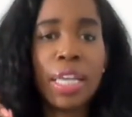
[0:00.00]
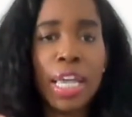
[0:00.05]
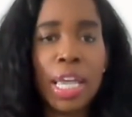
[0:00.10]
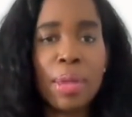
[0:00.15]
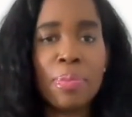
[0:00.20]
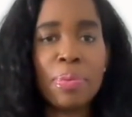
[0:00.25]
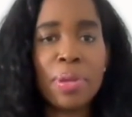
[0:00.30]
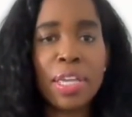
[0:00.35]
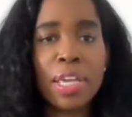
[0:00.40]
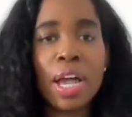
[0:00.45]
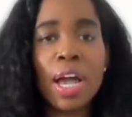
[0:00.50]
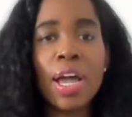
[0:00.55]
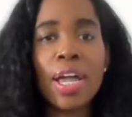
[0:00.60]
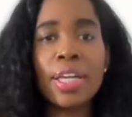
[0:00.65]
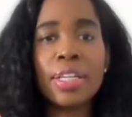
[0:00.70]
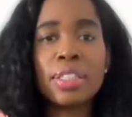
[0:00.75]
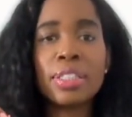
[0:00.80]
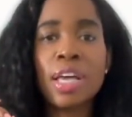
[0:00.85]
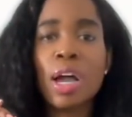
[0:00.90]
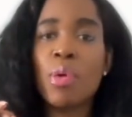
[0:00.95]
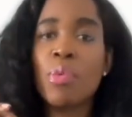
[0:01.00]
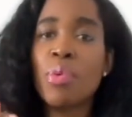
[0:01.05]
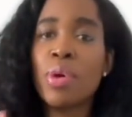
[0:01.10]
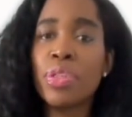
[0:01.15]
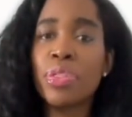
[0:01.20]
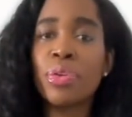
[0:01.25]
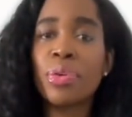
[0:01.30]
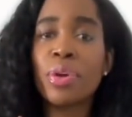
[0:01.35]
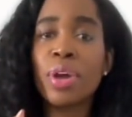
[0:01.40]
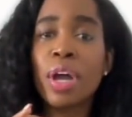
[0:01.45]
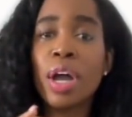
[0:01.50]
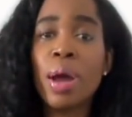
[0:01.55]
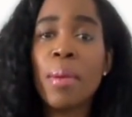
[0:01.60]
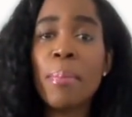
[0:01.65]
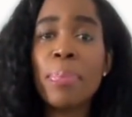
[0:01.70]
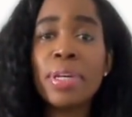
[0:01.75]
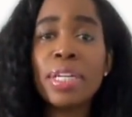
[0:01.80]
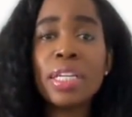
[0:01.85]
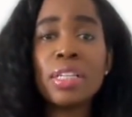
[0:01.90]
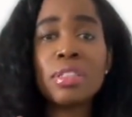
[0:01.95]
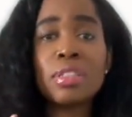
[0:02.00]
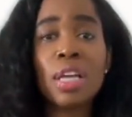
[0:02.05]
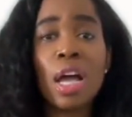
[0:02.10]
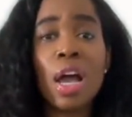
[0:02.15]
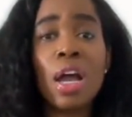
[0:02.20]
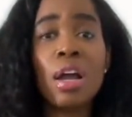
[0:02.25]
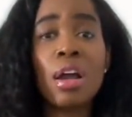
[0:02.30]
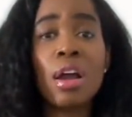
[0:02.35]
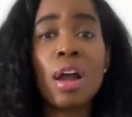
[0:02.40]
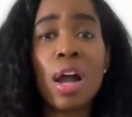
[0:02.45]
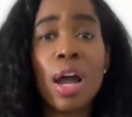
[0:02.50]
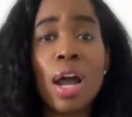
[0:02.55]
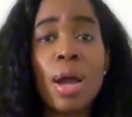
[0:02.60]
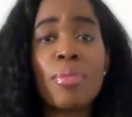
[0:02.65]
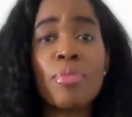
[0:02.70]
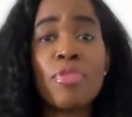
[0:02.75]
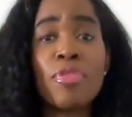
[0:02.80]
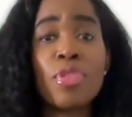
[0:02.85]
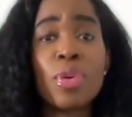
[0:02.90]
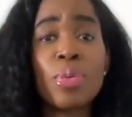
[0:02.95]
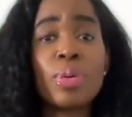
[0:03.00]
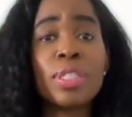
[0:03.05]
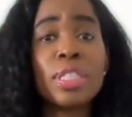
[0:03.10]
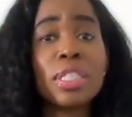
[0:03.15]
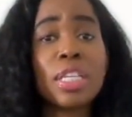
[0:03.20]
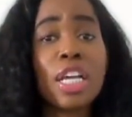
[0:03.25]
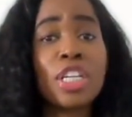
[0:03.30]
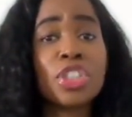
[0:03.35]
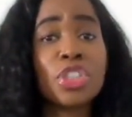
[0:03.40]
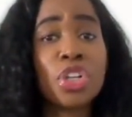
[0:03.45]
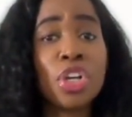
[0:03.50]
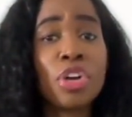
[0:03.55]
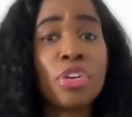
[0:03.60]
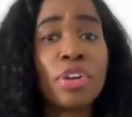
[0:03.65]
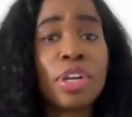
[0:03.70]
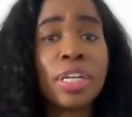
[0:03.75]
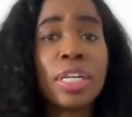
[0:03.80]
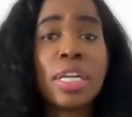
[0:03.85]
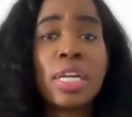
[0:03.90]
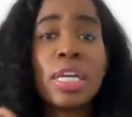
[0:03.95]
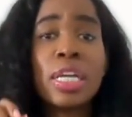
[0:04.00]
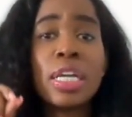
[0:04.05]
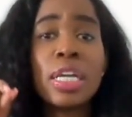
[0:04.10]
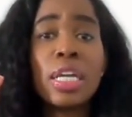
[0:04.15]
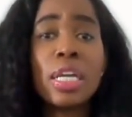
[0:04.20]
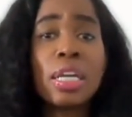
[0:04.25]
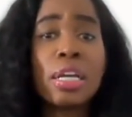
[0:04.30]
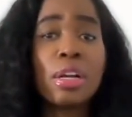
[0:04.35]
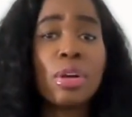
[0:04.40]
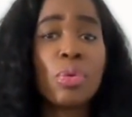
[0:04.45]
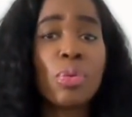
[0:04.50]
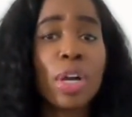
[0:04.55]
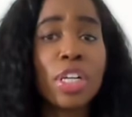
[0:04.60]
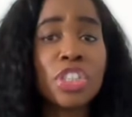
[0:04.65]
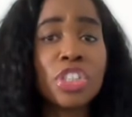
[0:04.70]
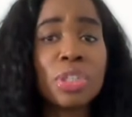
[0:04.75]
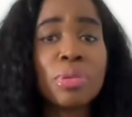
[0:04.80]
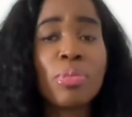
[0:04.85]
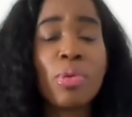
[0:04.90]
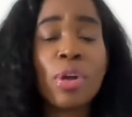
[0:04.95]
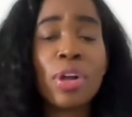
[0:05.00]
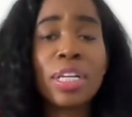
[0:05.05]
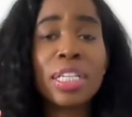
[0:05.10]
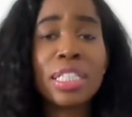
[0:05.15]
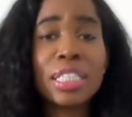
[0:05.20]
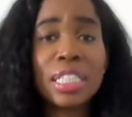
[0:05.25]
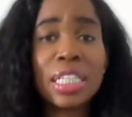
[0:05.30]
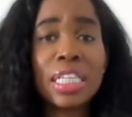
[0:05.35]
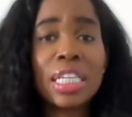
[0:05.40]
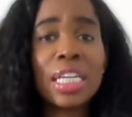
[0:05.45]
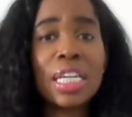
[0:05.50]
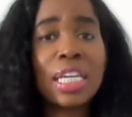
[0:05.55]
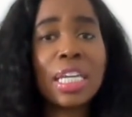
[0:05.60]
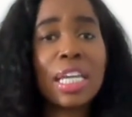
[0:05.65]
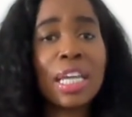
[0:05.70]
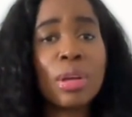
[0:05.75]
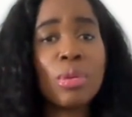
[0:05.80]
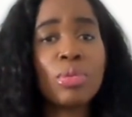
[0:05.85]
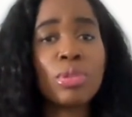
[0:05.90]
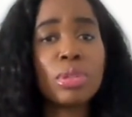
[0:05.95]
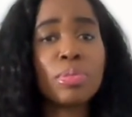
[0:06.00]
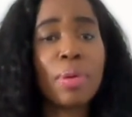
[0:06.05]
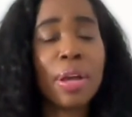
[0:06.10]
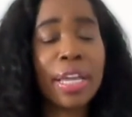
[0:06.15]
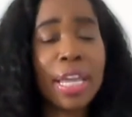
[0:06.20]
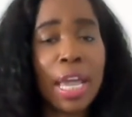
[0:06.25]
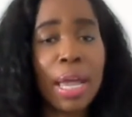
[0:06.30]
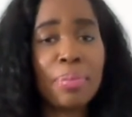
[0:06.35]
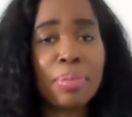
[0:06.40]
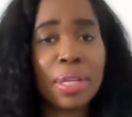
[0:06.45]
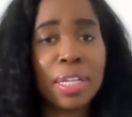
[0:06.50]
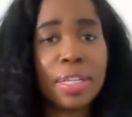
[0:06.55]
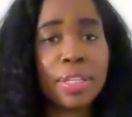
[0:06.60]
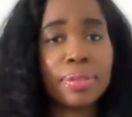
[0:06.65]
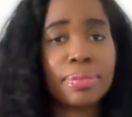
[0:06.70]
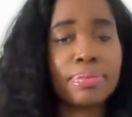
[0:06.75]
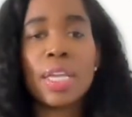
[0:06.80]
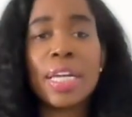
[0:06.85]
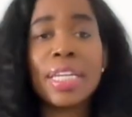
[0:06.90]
api.weathercompany.com/current !city equals Miami.